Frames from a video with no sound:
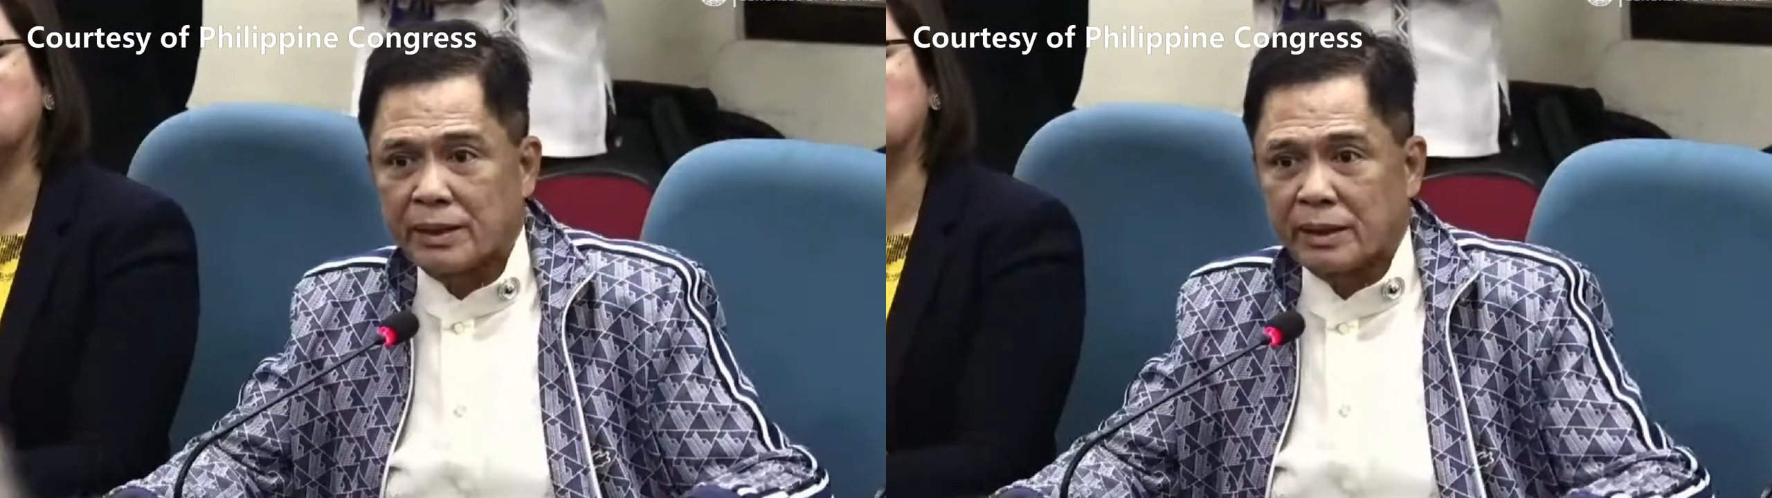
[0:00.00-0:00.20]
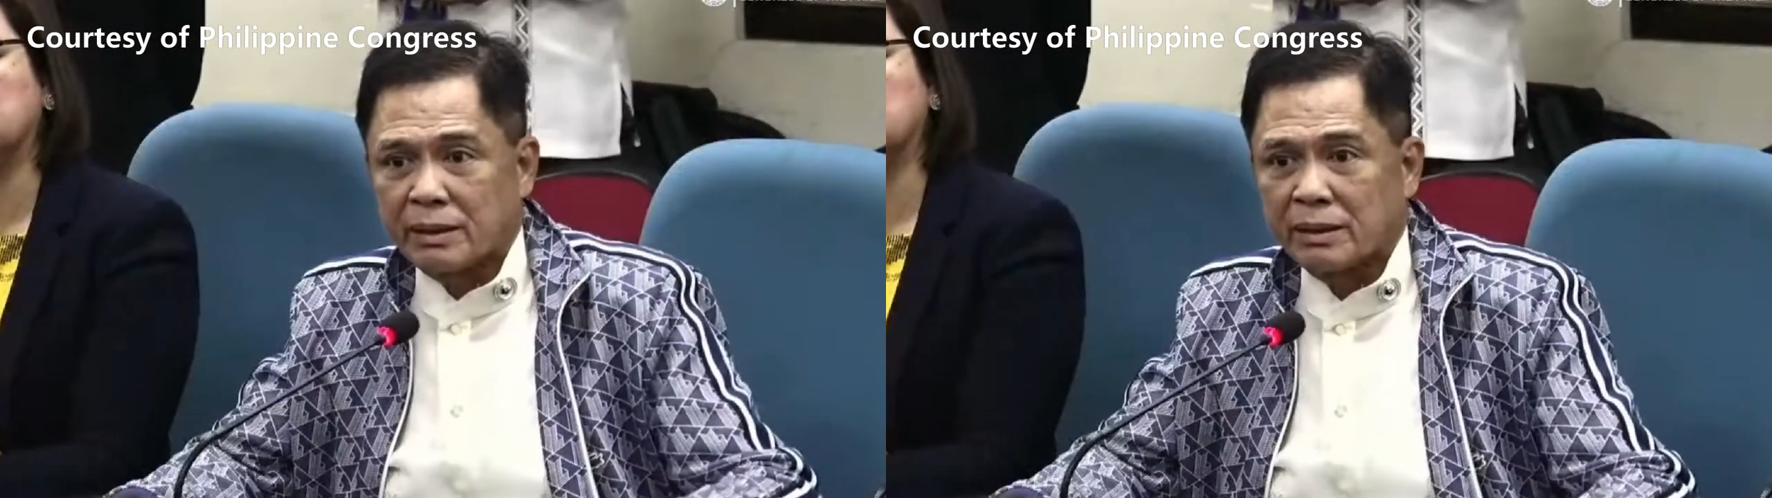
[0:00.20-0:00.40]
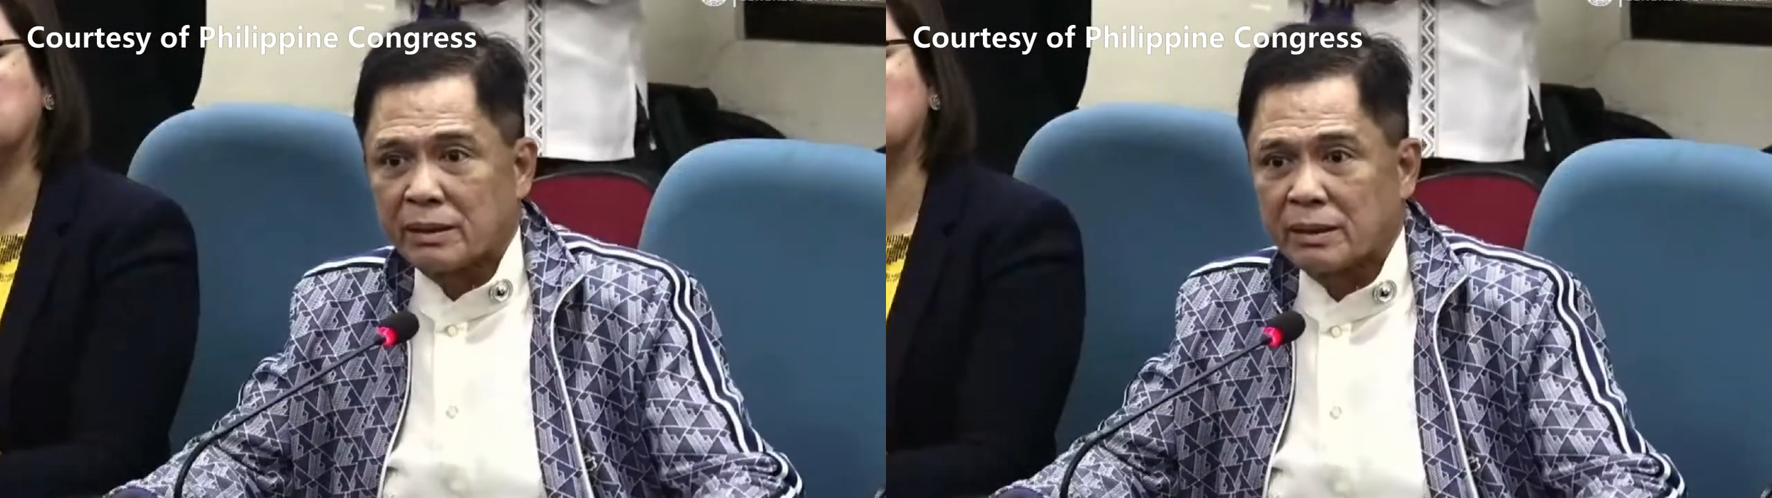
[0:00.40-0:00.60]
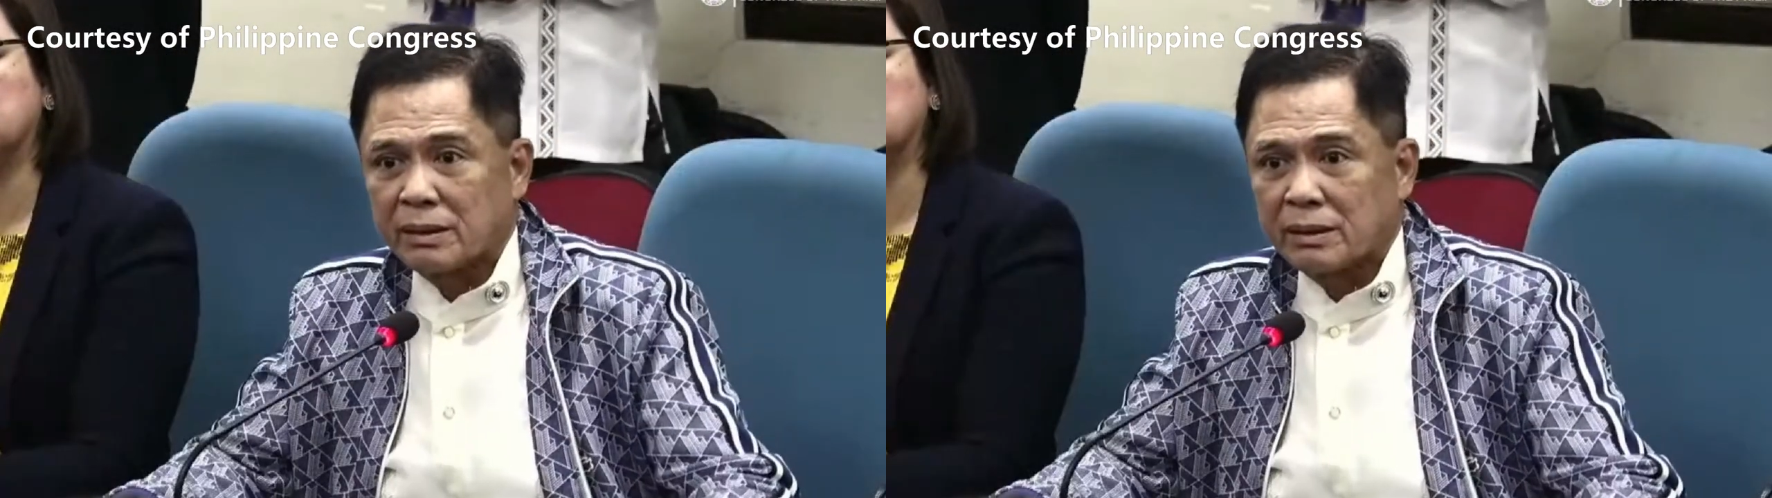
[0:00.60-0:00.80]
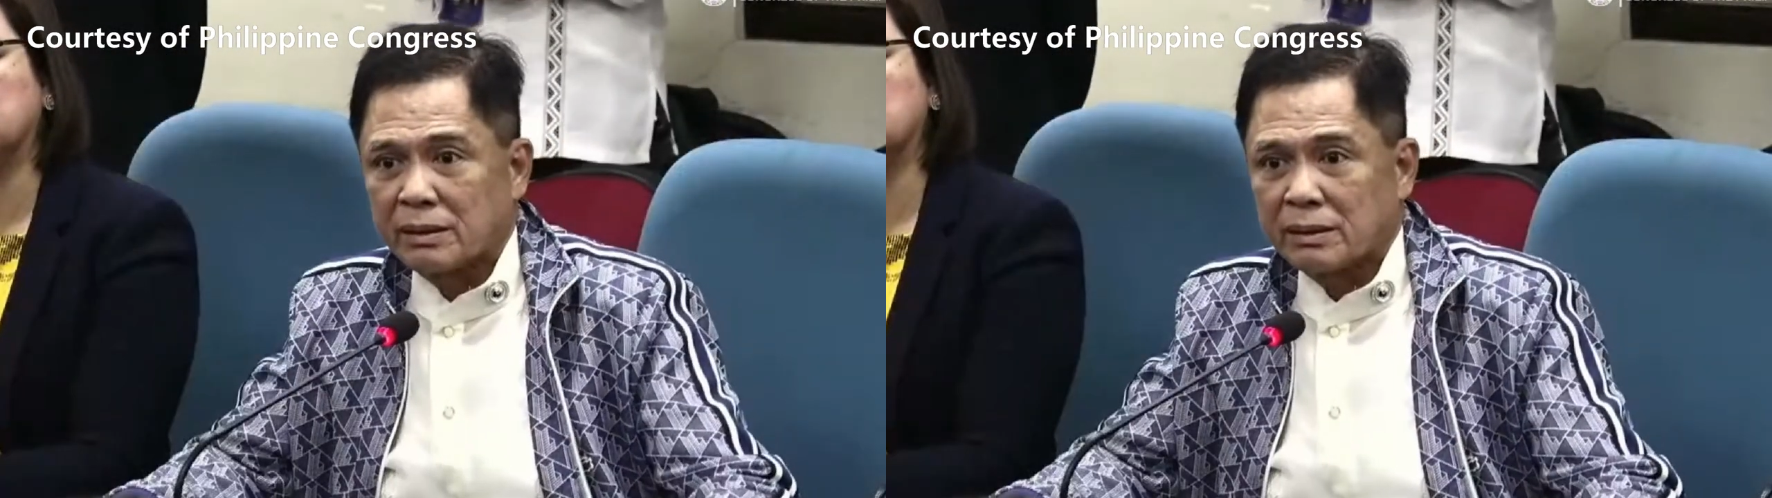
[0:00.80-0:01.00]
Chair?
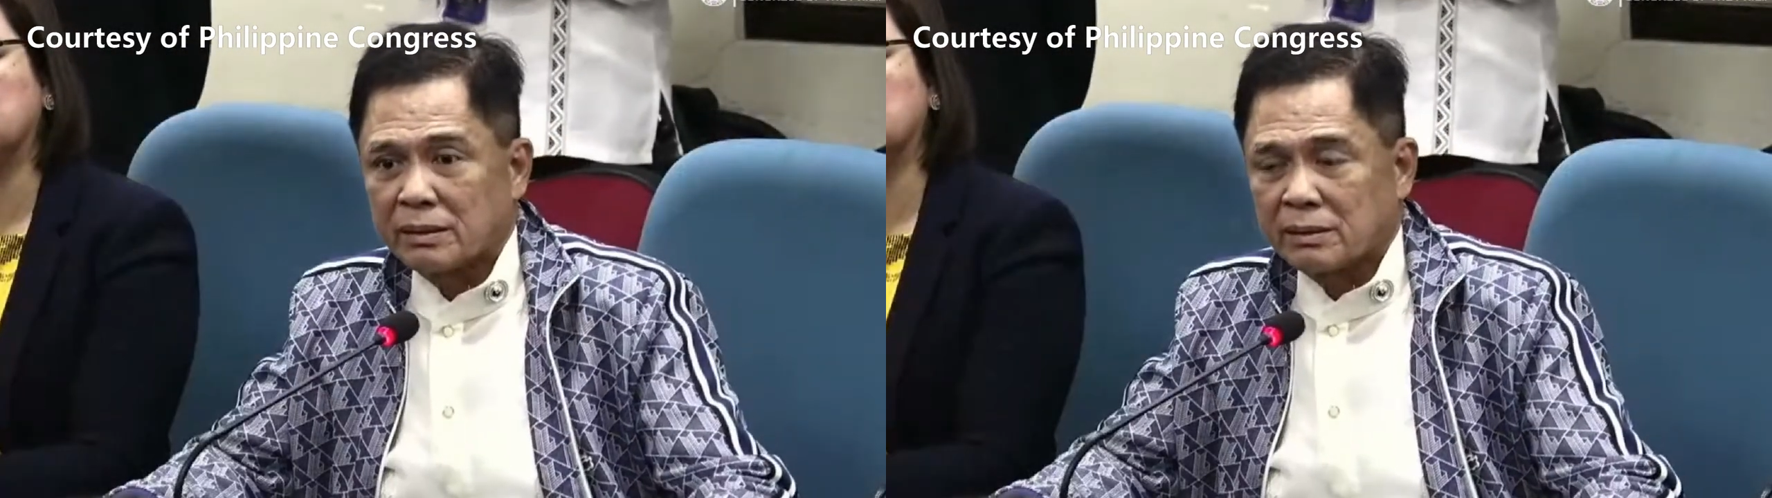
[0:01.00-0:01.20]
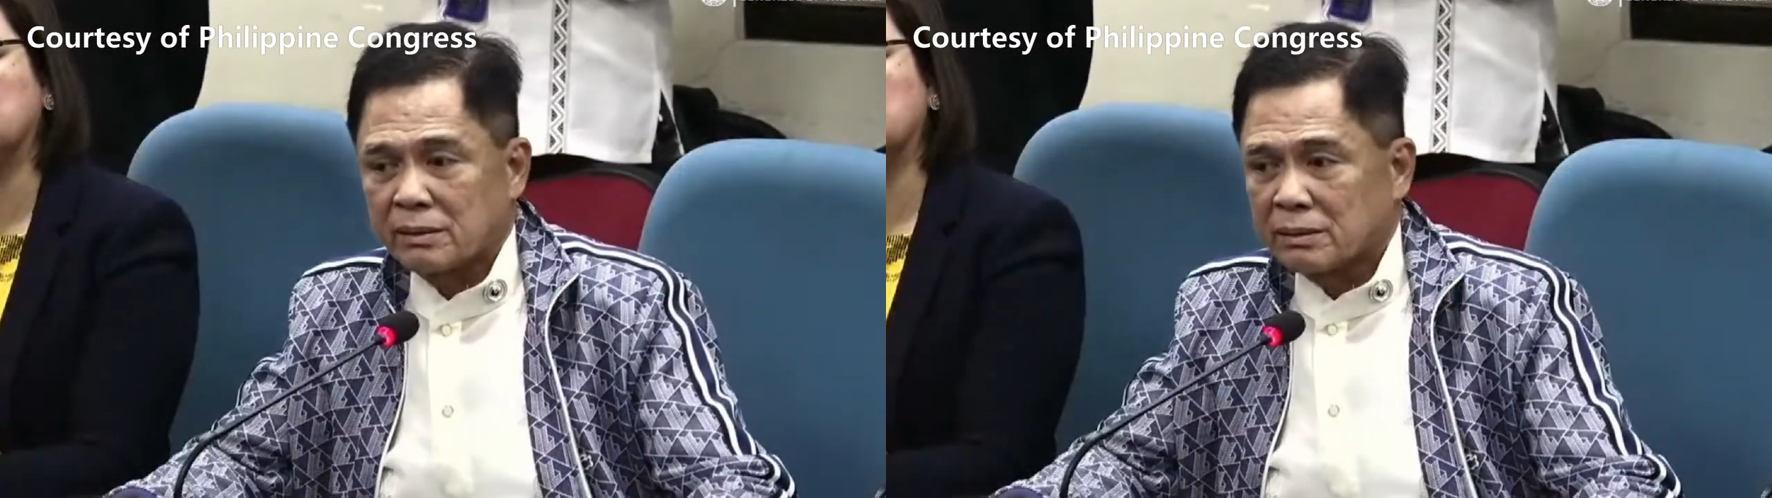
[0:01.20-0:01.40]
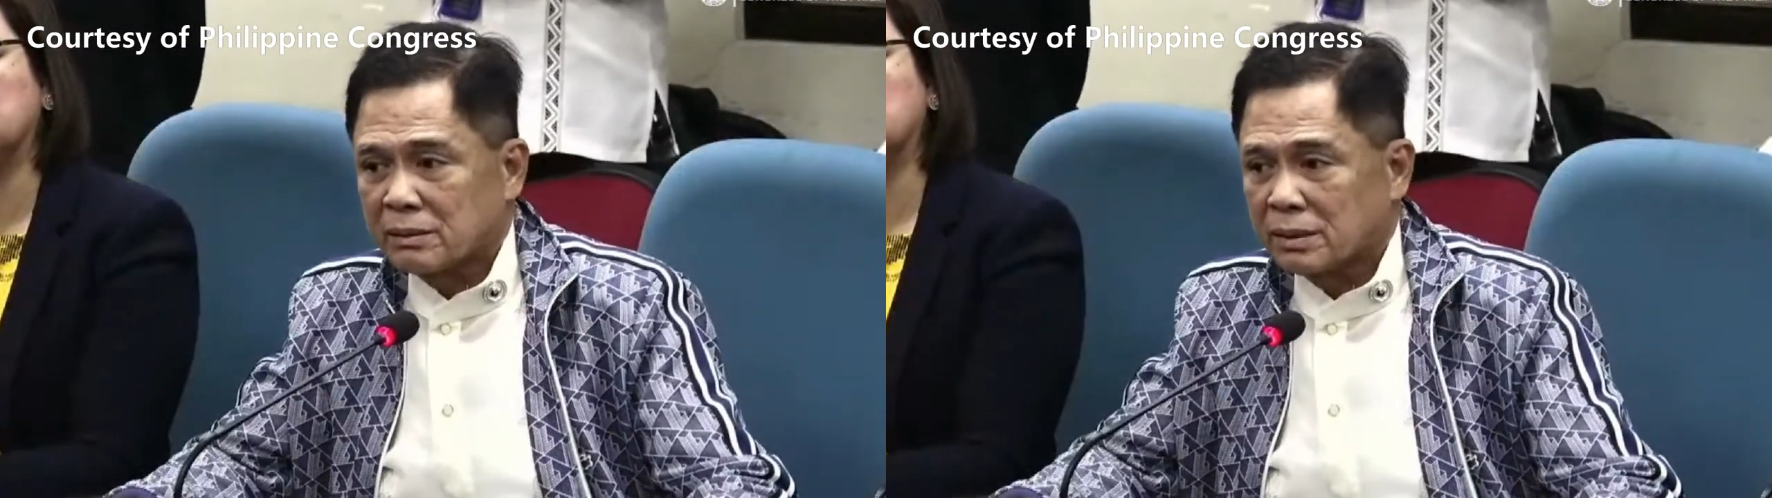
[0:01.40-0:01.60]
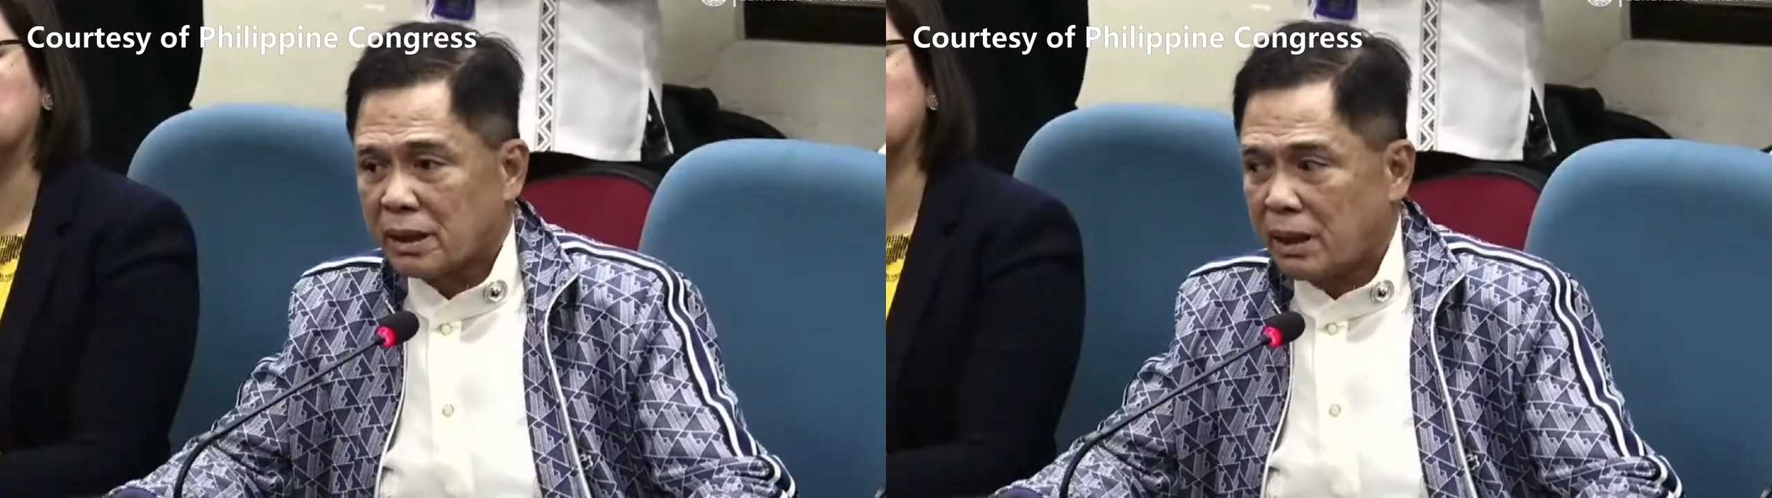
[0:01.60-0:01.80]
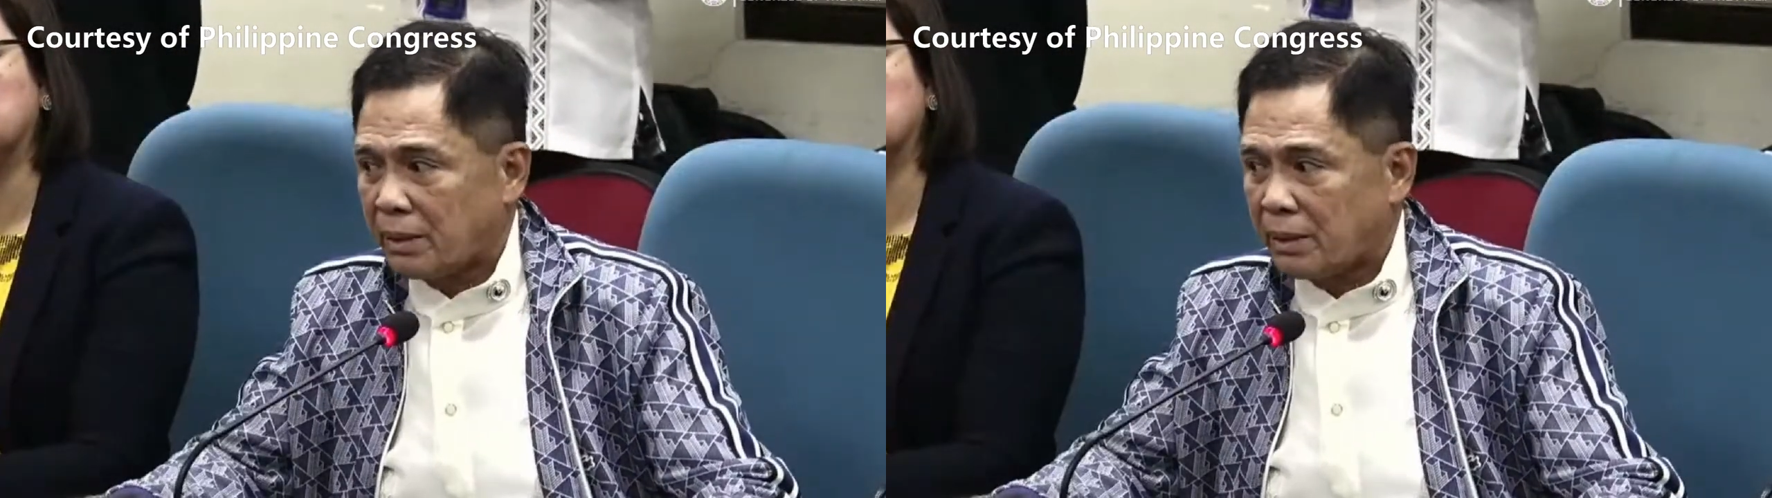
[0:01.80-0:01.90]
I